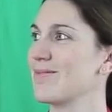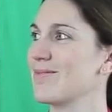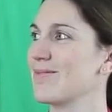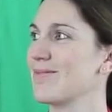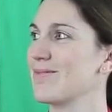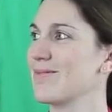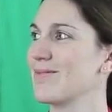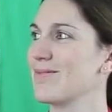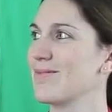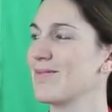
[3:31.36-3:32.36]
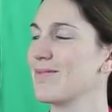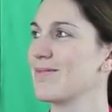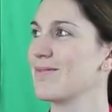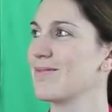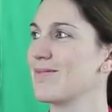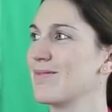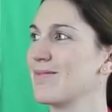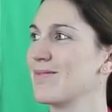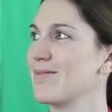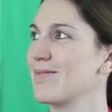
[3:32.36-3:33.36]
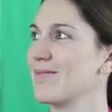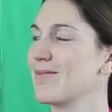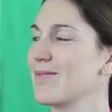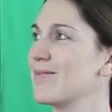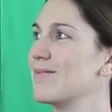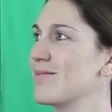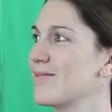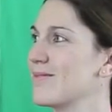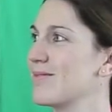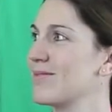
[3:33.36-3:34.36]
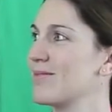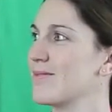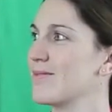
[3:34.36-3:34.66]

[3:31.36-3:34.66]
This person isn't speaking.